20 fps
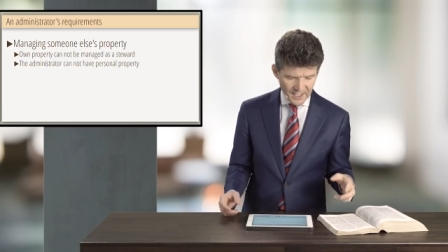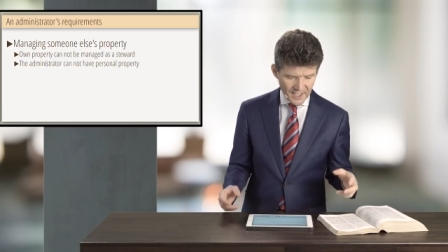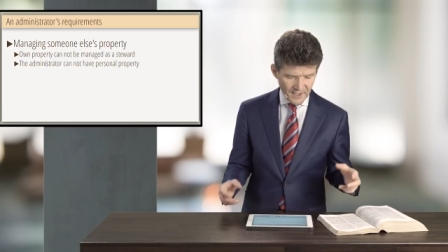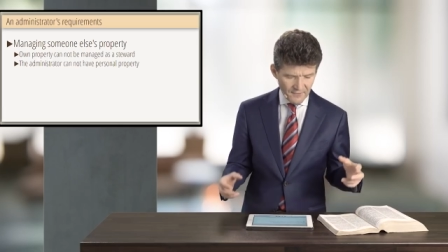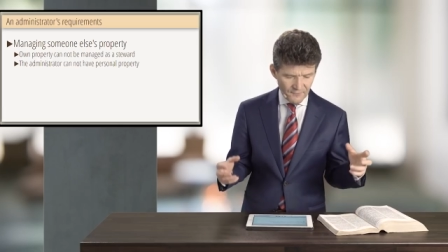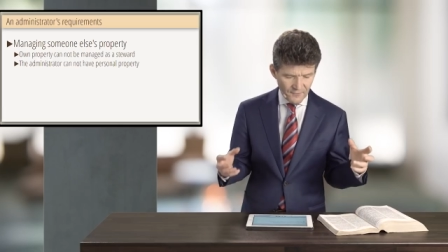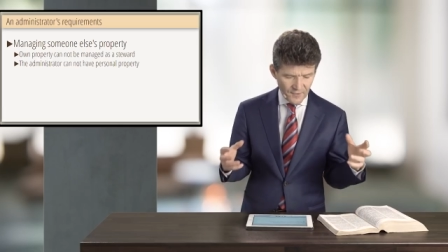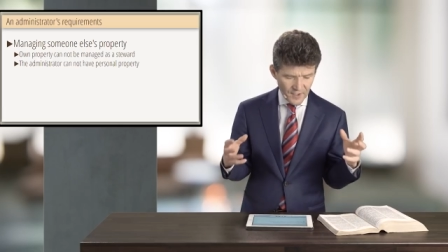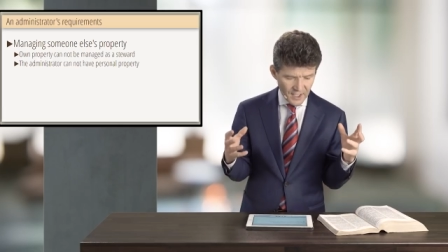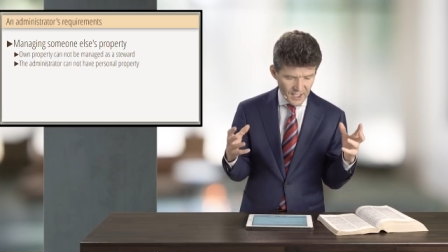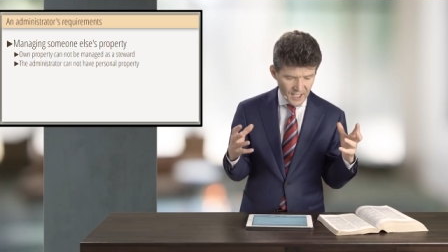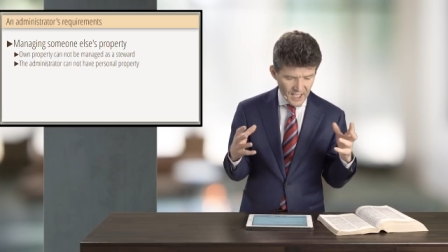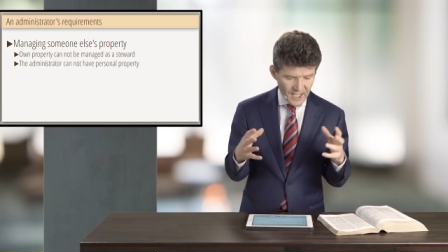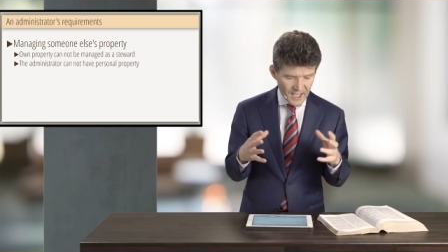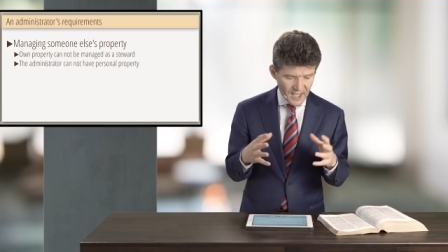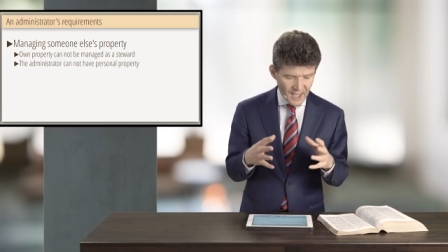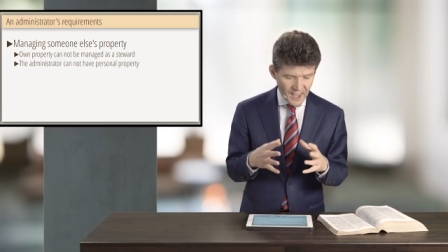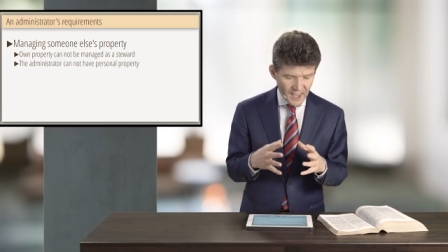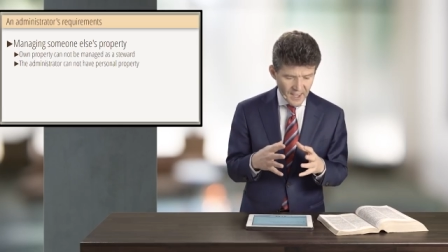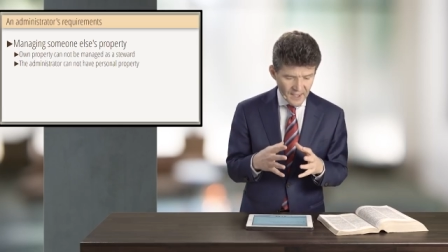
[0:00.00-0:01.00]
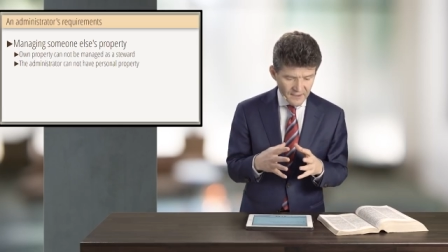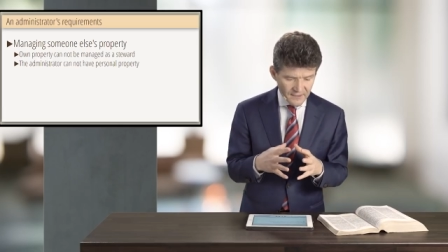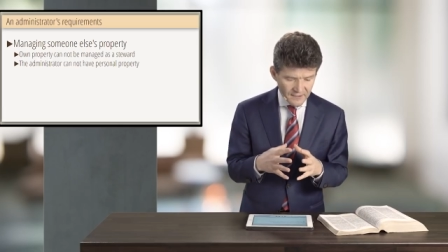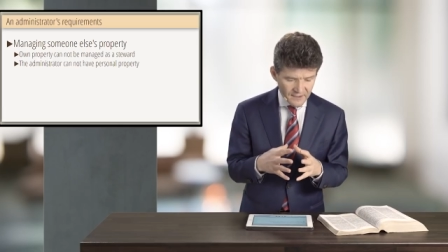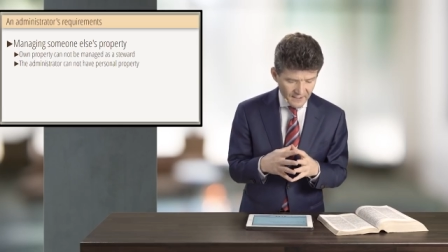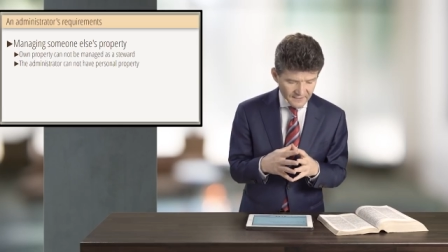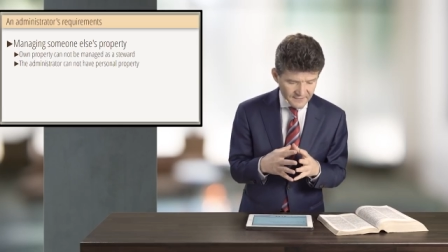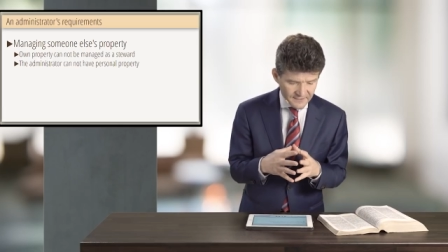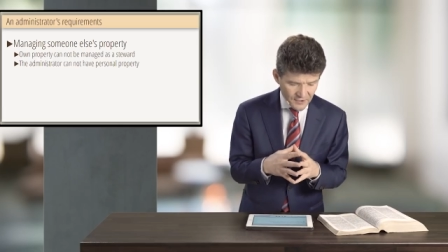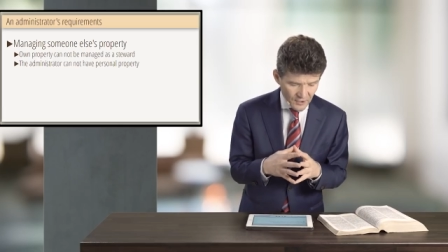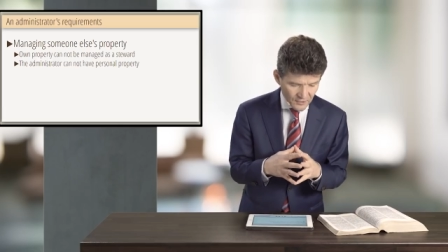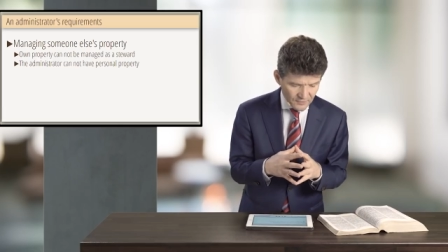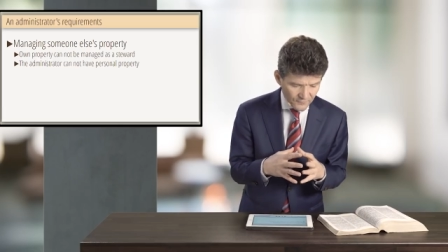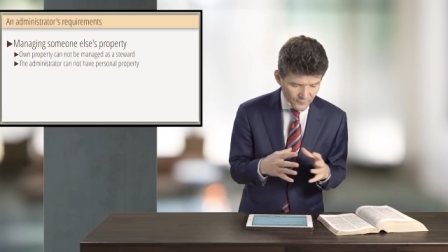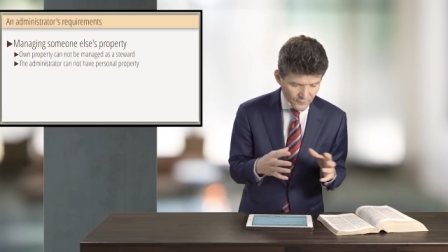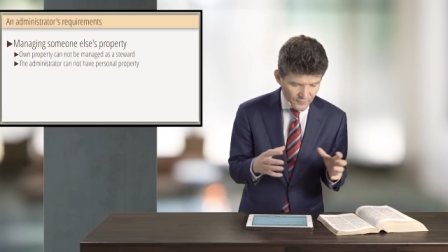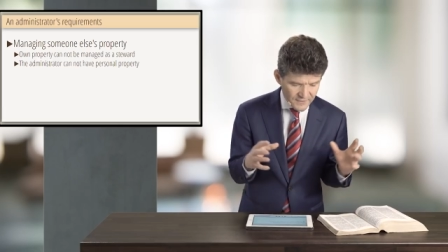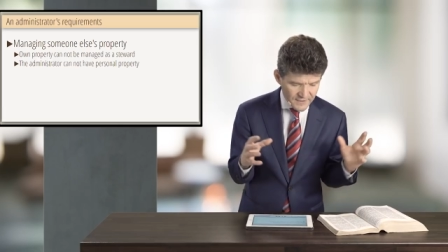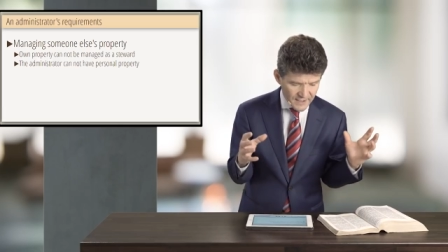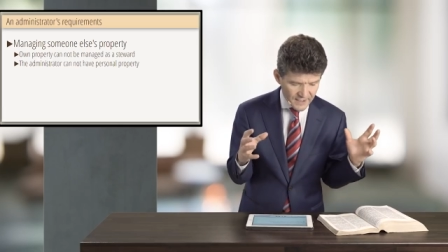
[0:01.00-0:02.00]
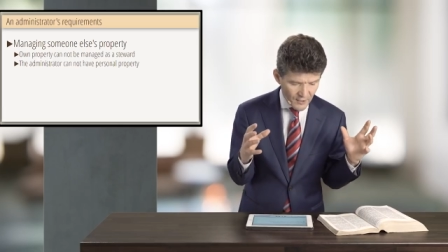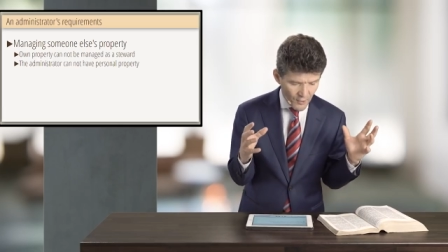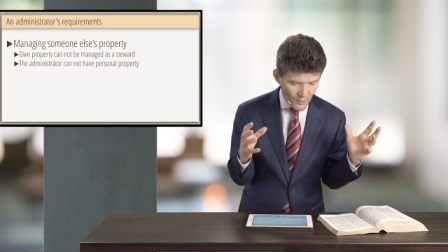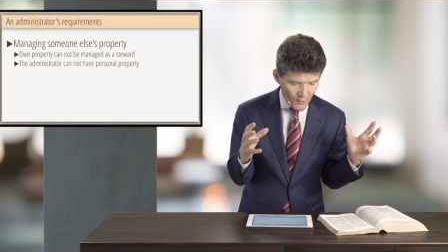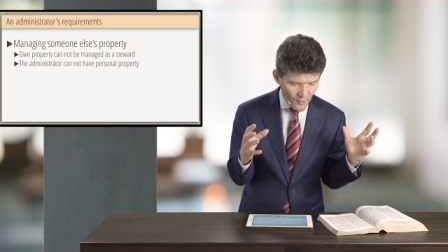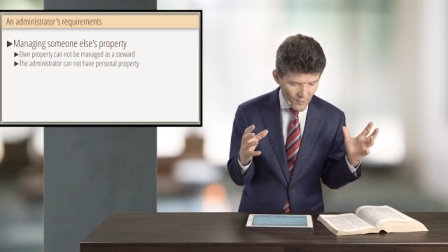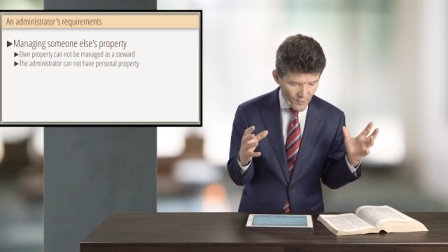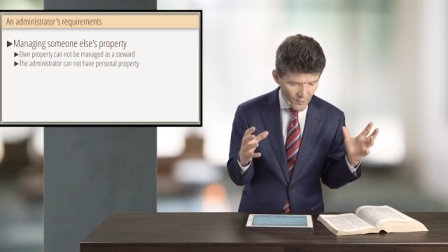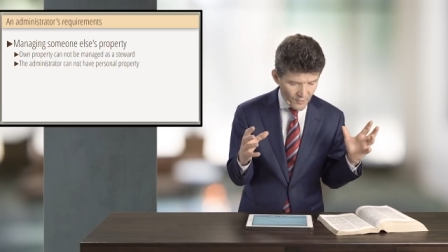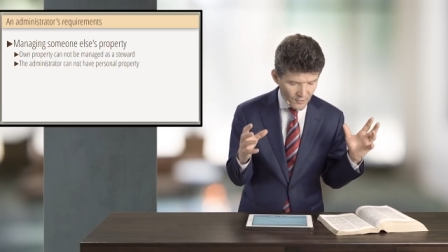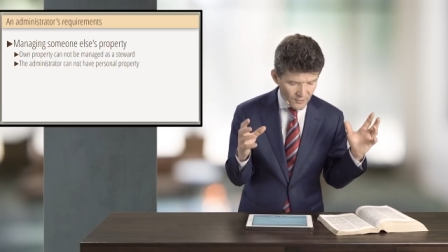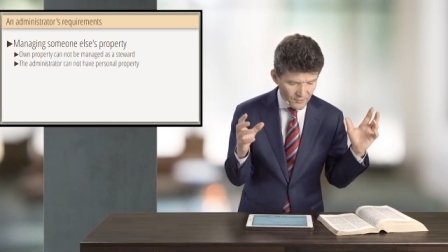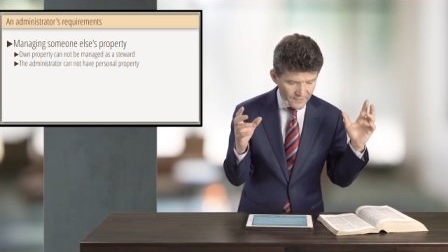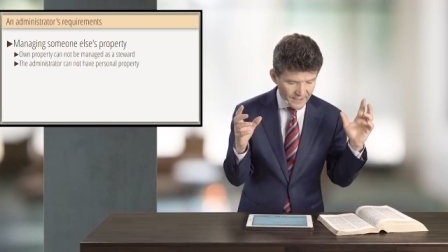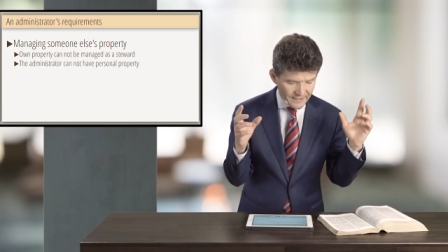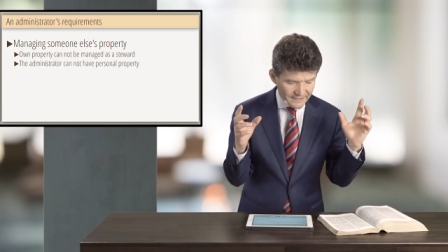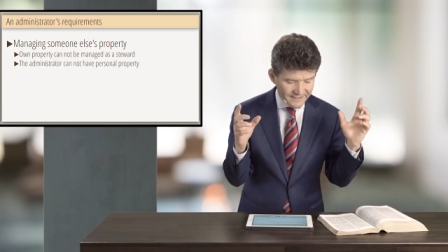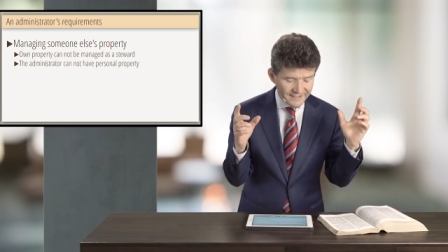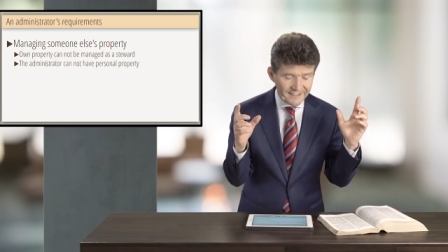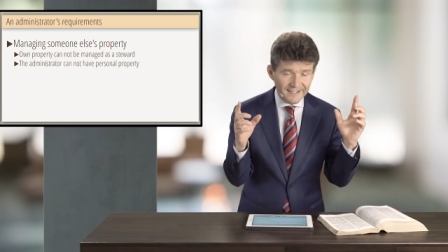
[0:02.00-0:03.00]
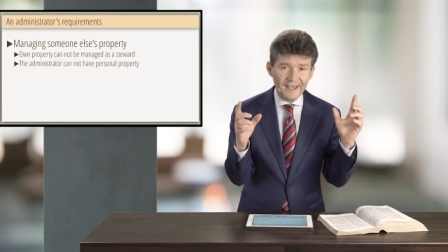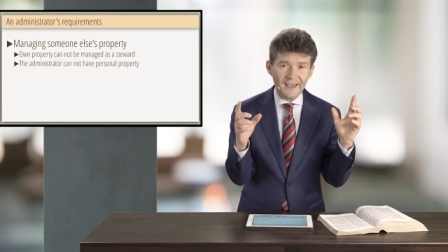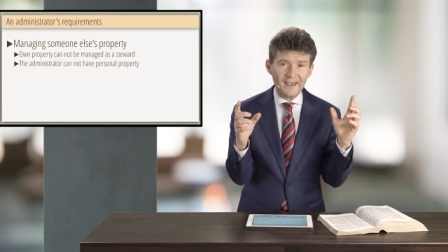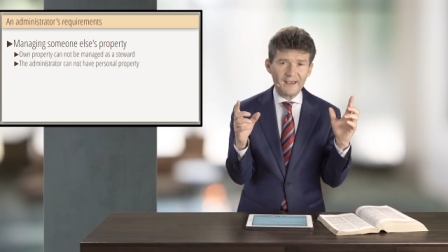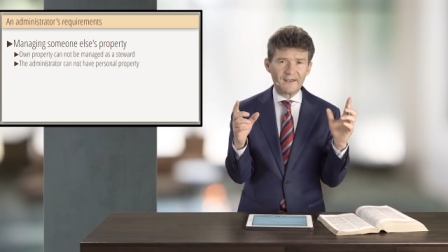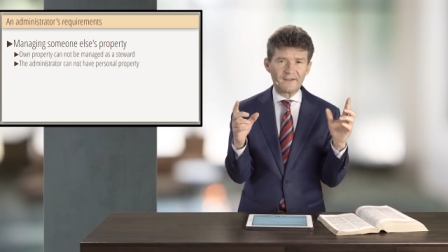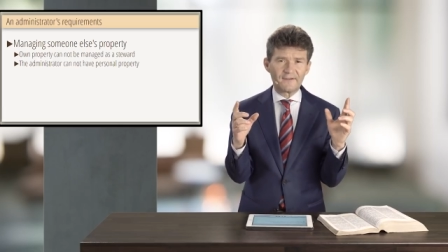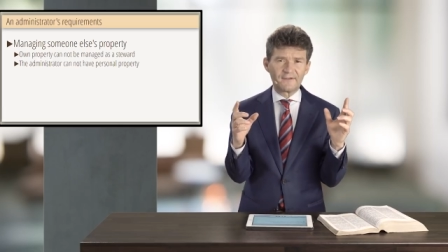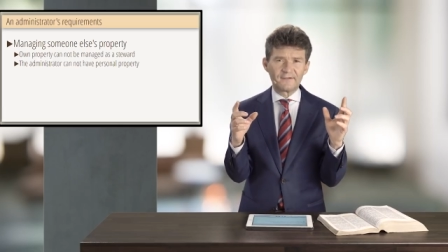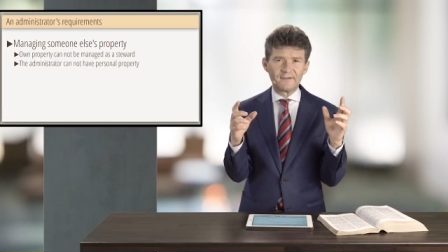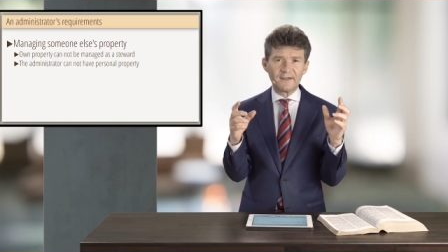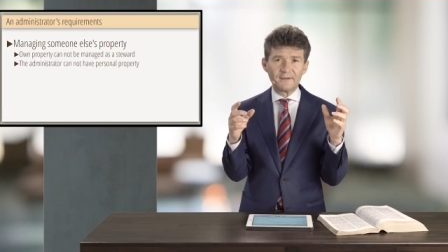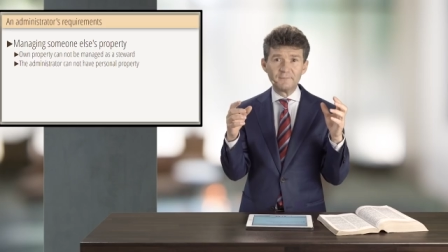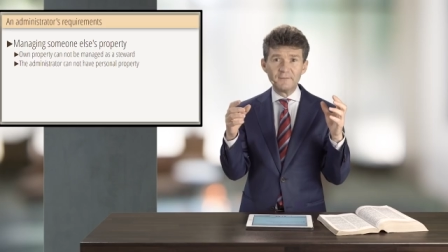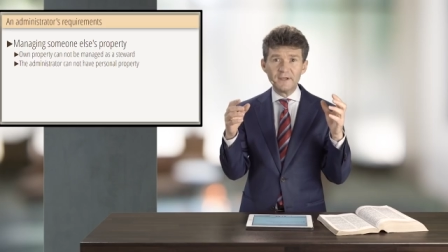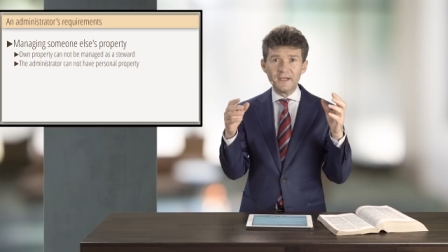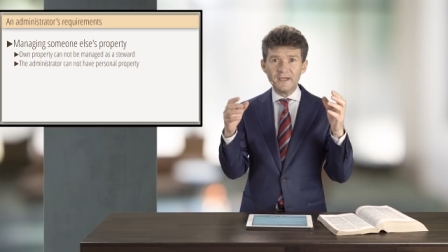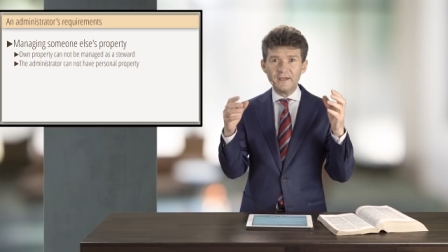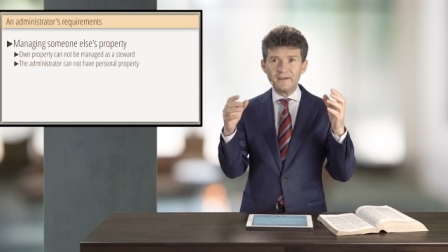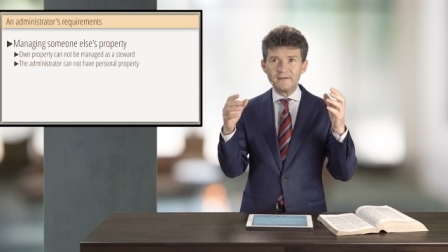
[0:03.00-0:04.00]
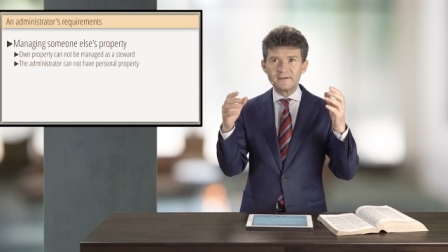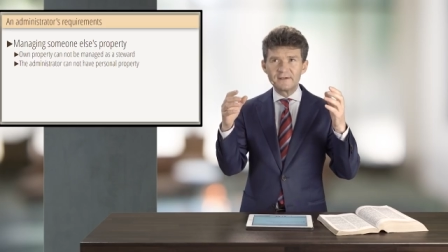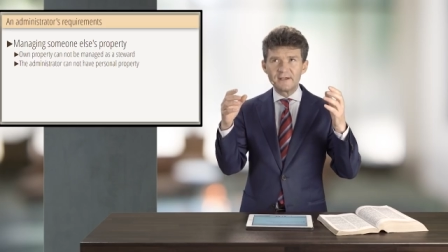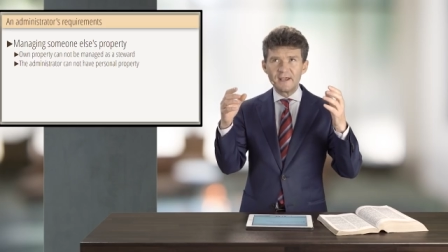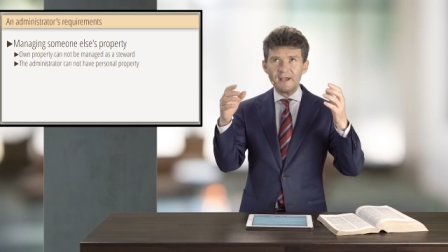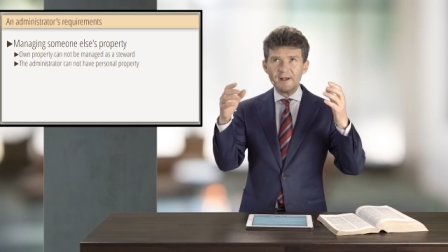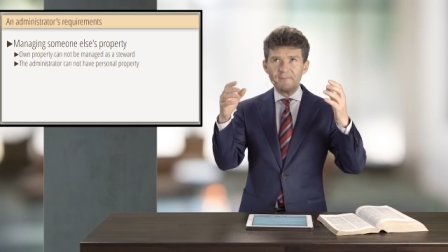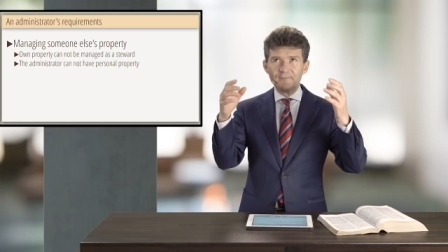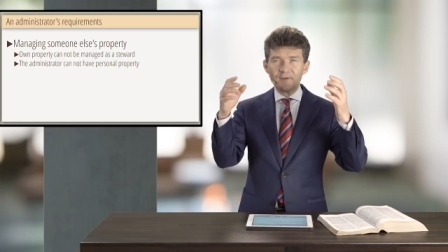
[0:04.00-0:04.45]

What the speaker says: If he does not forsake all that he has, that means